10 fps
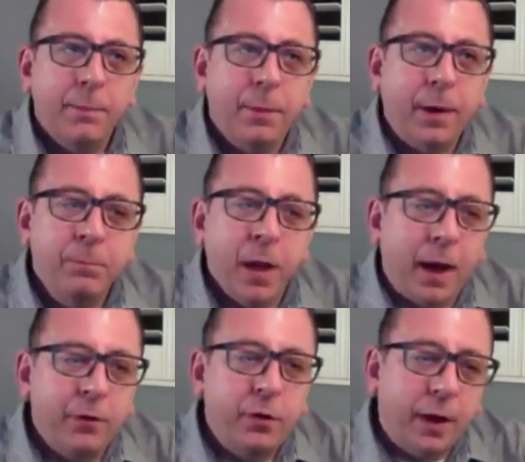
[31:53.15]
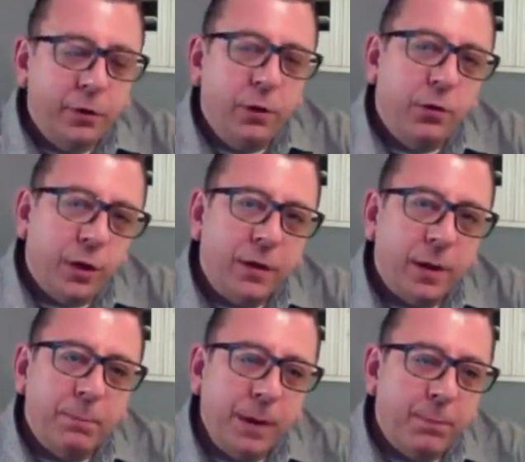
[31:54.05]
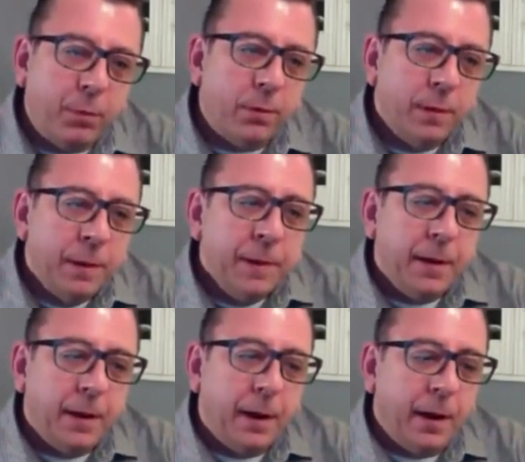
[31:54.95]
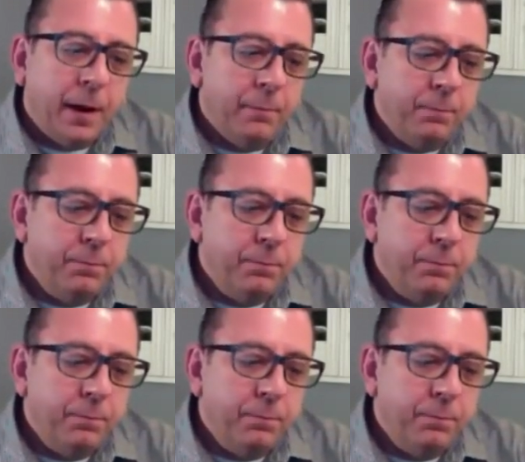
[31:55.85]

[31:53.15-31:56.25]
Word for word: But I do think that people are